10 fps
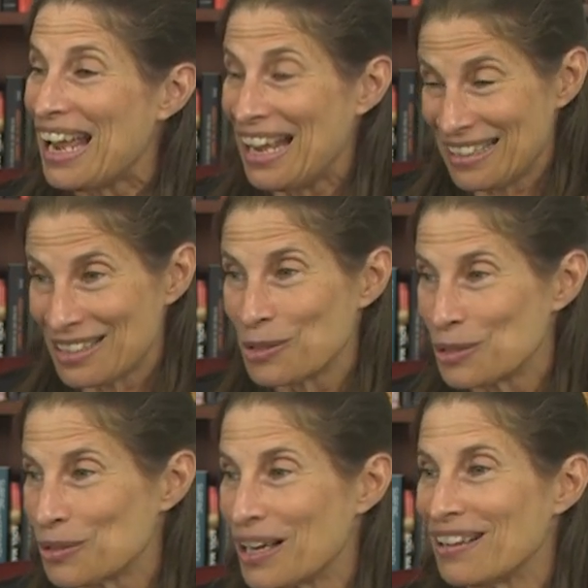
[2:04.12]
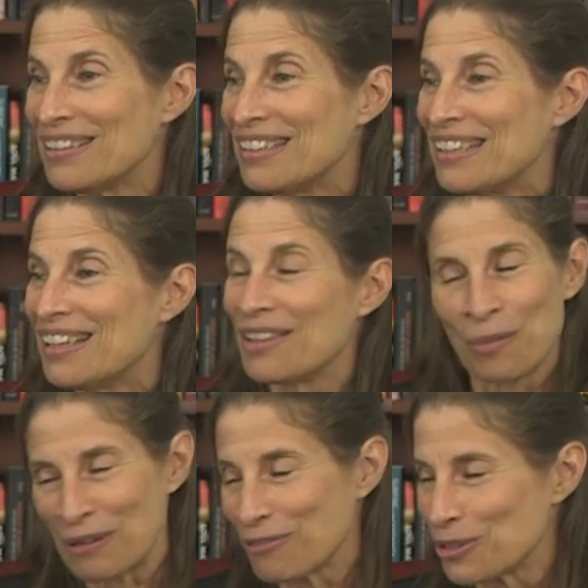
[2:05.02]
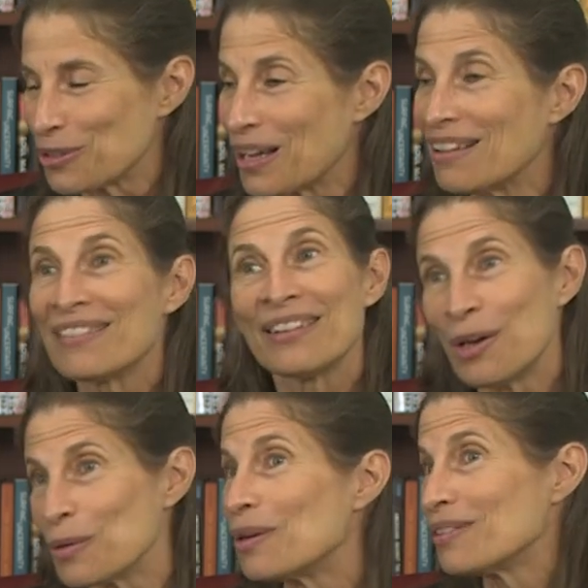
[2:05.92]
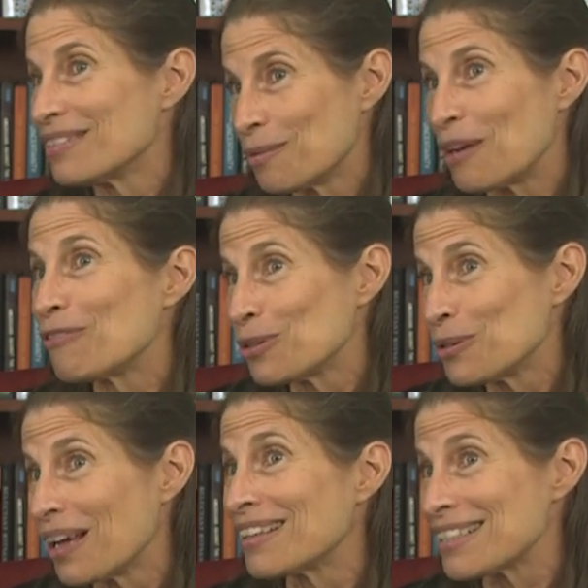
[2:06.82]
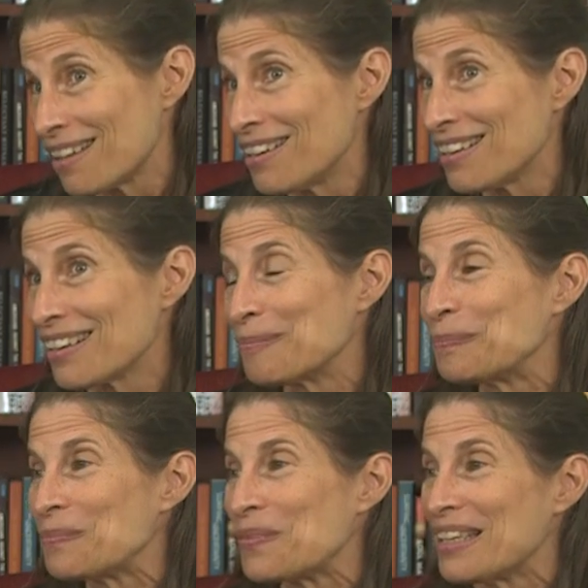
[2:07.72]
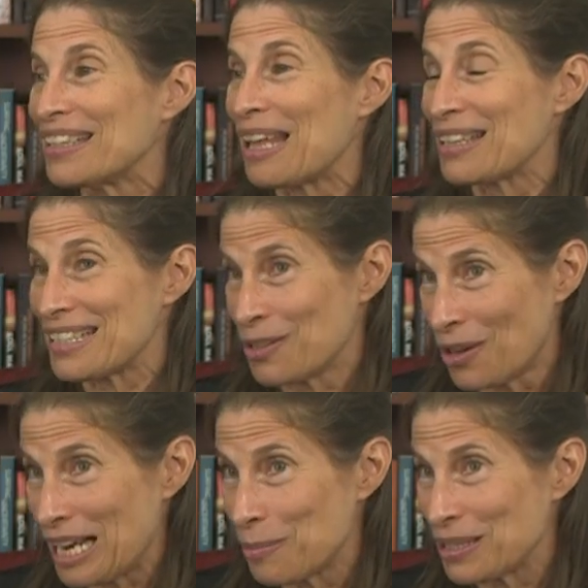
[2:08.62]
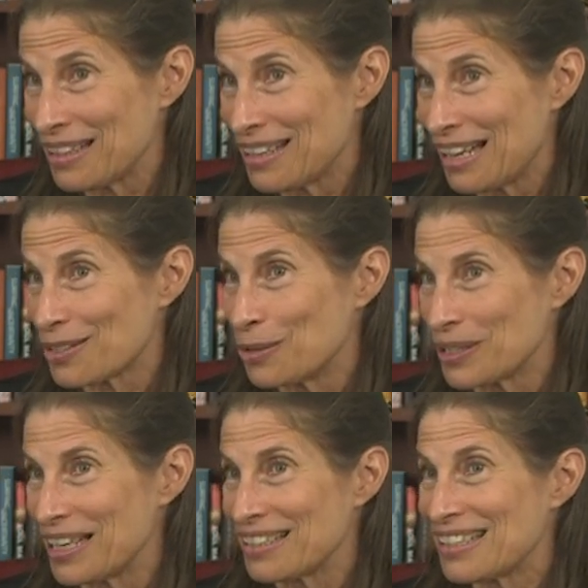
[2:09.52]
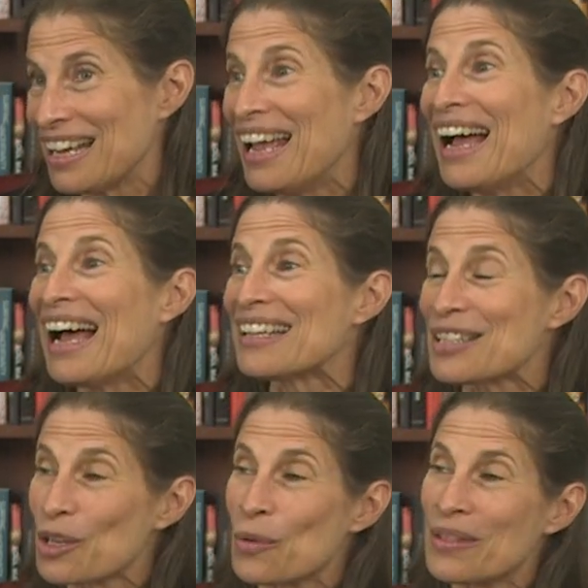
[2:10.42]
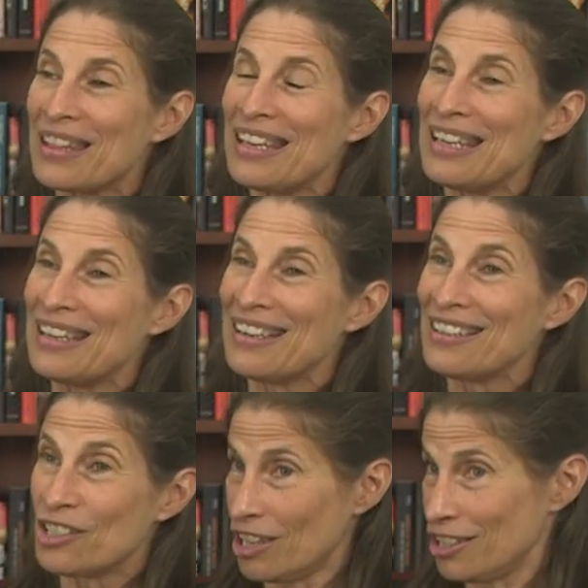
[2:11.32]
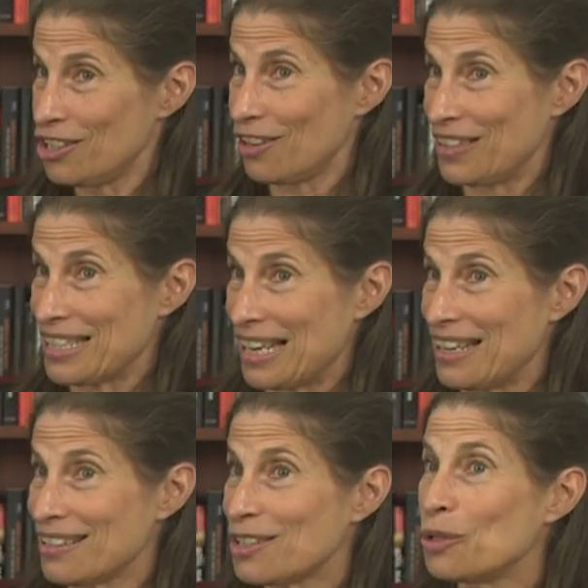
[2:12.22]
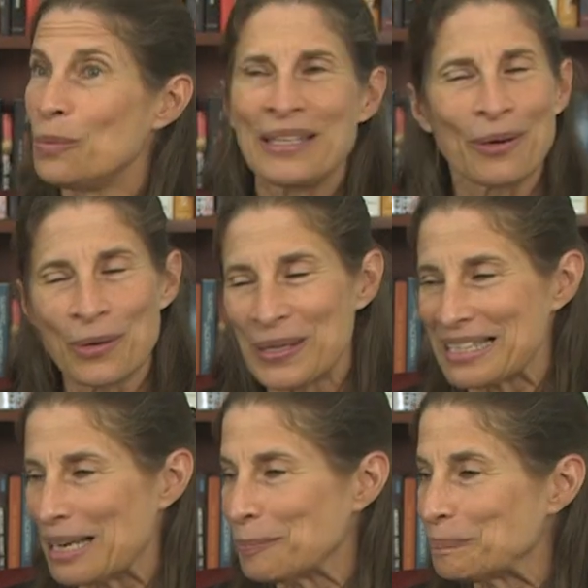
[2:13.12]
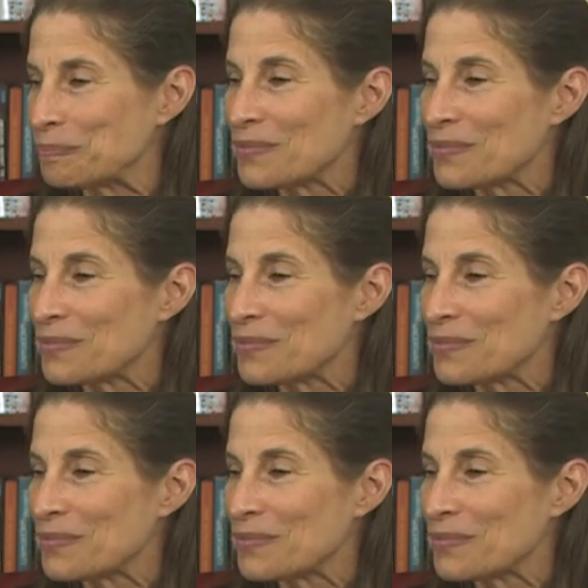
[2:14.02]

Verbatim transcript: and Orlugal, the wife of Orlugal. No, the wife of Orlugal is lying. That did not happen in the last court case. And so the judge of this case, who we don't know his name,